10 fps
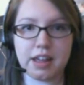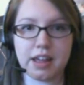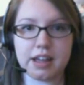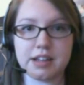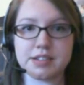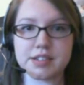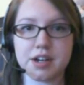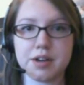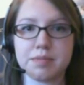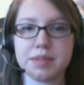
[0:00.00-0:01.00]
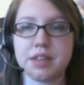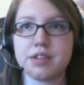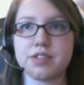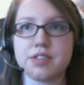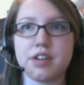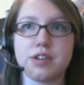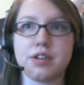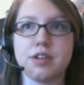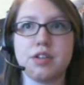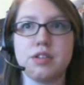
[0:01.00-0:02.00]
and then there's
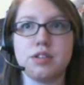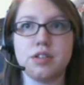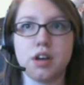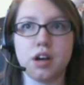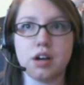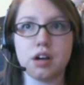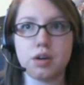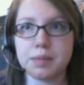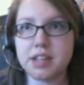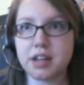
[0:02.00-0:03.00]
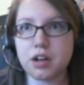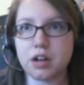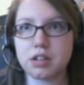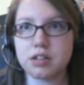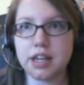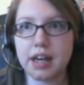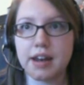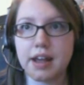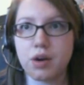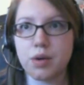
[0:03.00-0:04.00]
another website called
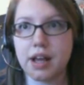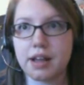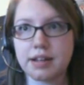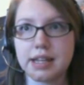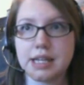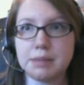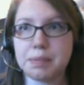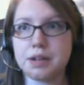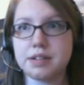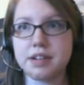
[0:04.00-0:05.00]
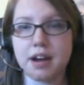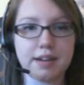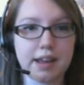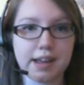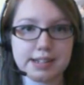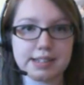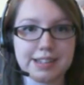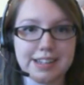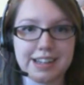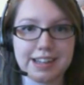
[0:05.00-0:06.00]
cutoutandkeep.net,
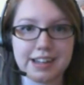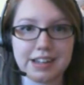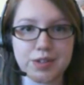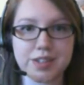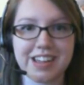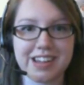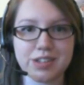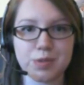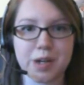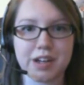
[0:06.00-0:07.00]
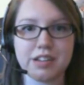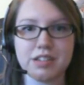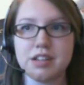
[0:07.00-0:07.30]
and I use that as well.